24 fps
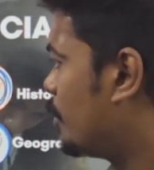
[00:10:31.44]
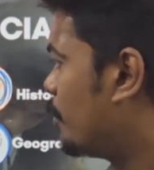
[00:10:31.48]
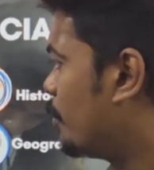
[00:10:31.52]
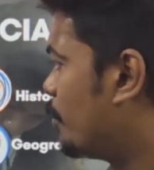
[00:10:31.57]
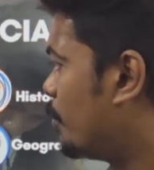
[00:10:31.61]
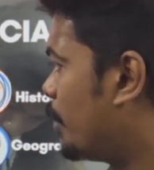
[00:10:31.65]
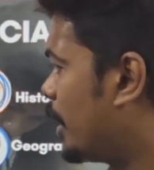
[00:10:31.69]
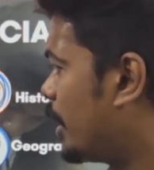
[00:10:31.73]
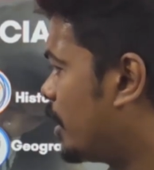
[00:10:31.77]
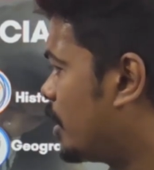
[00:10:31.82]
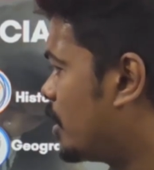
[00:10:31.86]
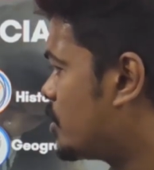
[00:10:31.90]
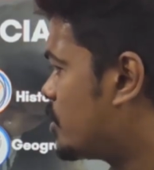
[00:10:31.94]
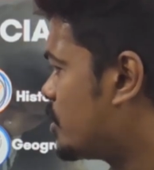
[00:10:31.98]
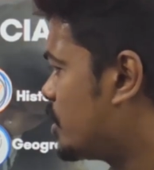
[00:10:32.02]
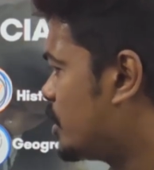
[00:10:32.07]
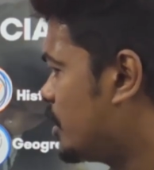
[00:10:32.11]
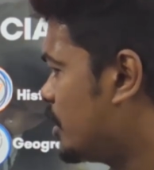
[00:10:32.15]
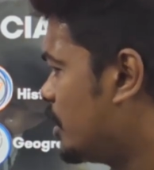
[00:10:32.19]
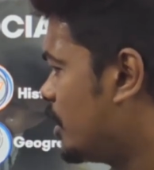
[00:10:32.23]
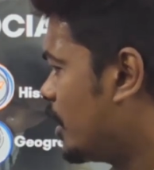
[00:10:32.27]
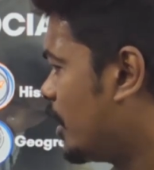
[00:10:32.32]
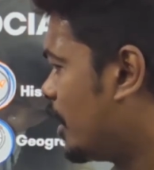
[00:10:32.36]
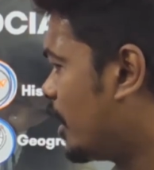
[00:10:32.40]
biology
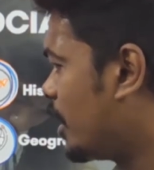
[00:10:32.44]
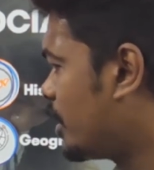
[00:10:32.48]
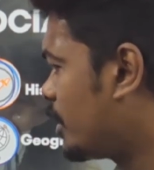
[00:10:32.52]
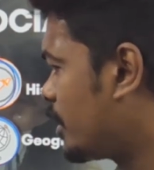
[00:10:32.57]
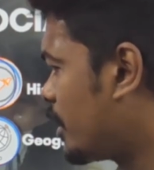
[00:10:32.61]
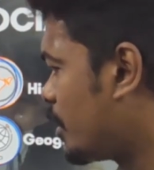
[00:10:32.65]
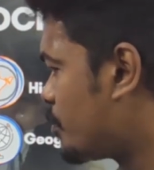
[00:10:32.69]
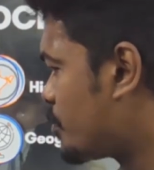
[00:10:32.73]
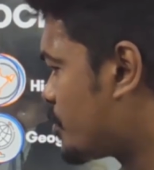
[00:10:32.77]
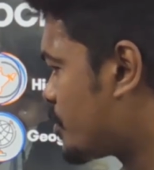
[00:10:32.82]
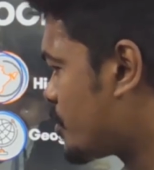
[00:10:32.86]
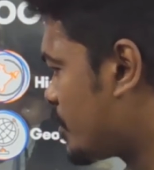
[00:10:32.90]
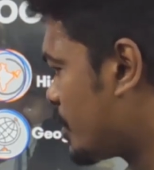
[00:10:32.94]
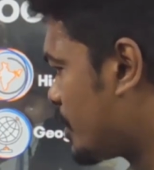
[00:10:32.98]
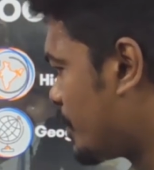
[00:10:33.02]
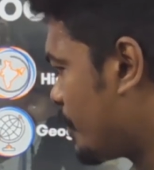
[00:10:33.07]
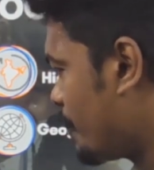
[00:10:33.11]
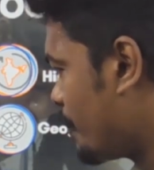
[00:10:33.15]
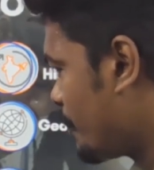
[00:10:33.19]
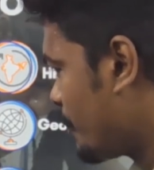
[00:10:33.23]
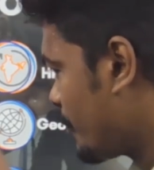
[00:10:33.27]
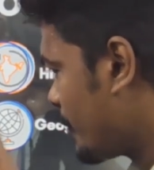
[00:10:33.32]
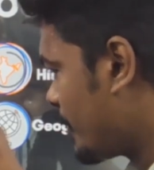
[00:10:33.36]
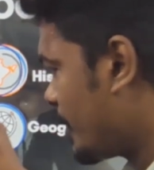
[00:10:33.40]
and chemistry.
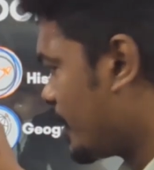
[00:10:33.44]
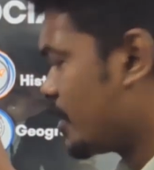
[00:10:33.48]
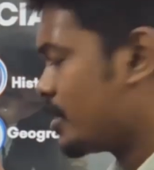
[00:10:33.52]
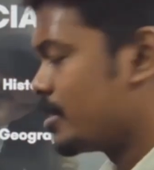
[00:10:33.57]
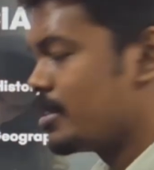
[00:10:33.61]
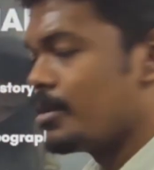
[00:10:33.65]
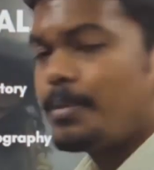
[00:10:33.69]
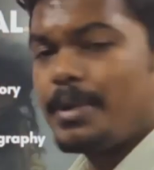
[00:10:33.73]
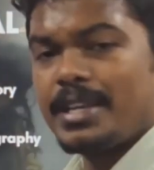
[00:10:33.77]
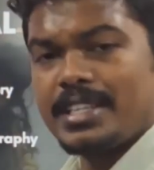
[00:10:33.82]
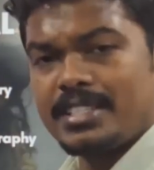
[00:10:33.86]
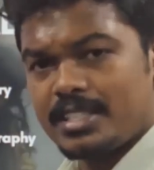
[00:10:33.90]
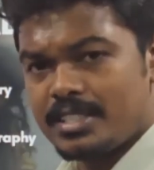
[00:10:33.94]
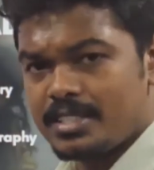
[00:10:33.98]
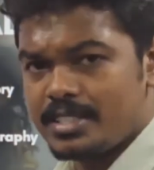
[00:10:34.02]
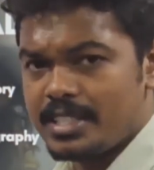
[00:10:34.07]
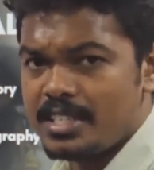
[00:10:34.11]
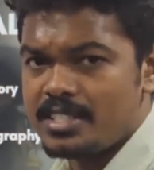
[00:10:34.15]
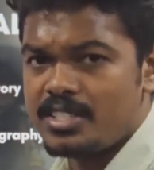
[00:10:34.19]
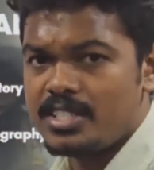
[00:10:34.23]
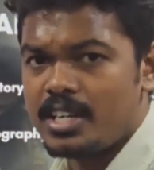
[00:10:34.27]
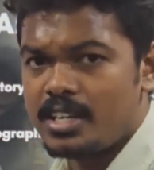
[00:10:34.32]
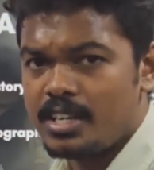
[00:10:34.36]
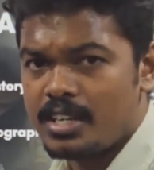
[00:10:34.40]
Yes, the basic
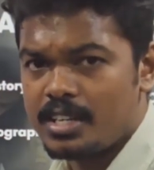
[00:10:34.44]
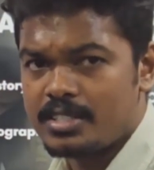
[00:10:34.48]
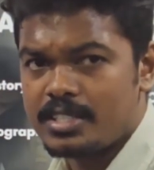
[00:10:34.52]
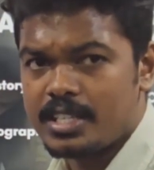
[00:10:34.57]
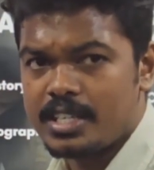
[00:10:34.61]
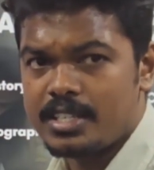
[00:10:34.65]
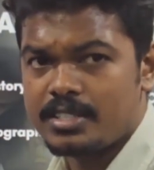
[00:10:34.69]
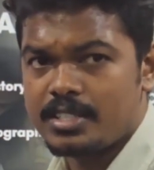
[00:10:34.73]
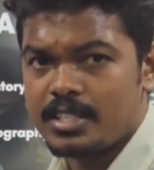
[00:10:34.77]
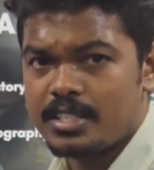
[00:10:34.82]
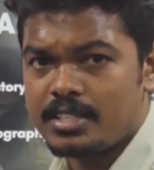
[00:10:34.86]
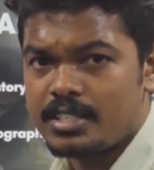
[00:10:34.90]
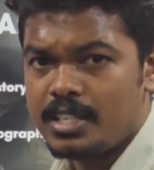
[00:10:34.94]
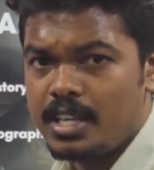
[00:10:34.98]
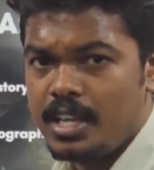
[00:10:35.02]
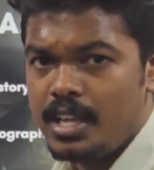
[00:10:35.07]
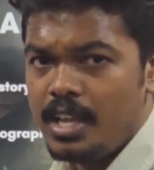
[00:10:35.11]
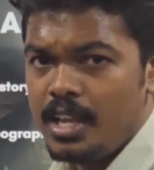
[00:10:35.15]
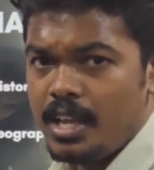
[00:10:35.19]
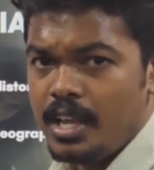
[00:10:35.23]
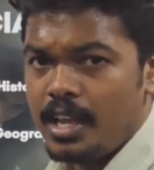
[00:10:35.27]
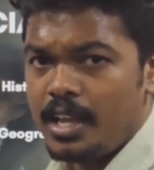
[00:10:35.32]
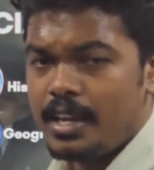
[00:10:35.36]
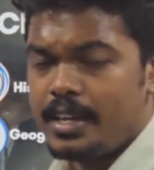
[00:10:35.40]
science, general sciences.
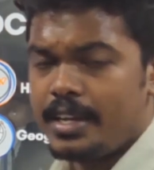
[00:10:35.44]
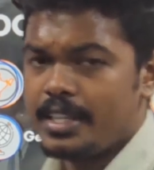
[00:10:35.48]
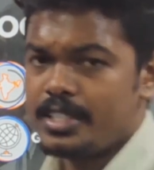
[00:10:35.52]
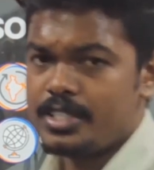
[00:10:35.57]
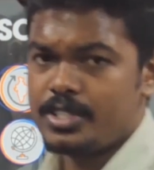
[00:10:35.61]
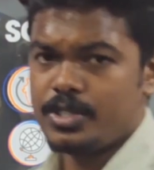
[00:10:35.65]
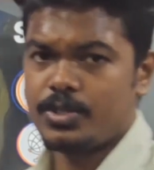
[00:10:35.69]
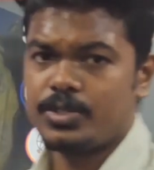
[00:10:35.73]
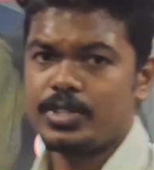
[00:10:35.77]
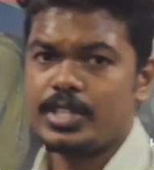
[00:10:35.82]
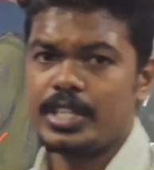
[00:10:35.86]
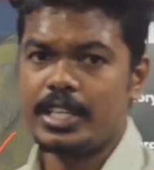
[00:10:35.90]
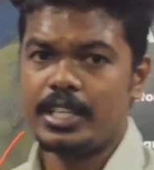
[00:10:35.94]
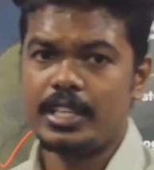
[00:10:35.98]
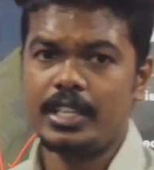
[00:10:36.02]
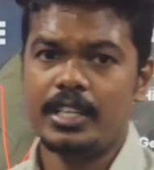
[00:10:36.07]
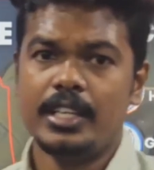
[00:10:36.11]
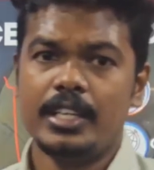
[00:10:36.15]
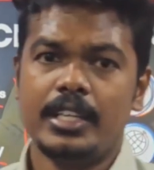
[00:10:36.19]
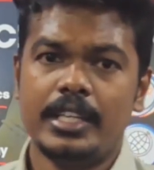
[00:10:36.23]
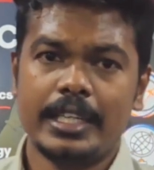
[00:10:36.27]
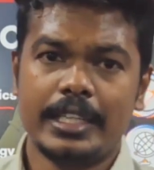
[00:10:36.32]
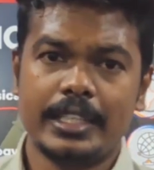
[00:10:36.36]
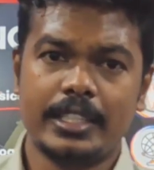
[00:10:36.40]
And next you see
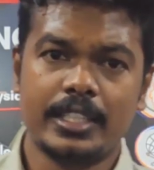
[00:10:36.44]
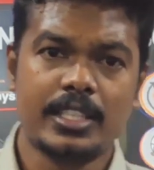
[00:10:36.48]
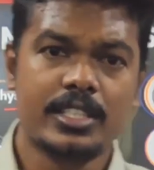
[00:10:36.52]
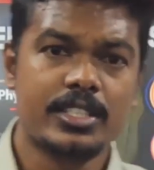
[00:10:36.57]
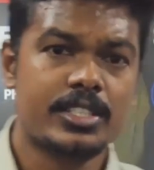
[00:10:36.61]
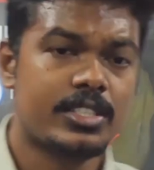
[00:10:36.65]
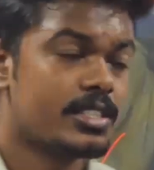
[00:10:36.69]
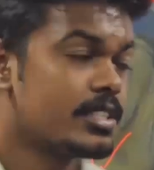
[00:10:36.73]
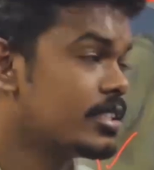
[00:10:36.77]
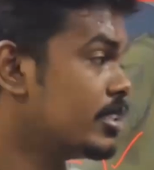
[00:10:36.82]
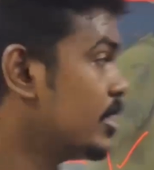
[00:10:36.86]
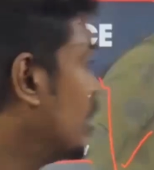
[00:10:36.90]
it is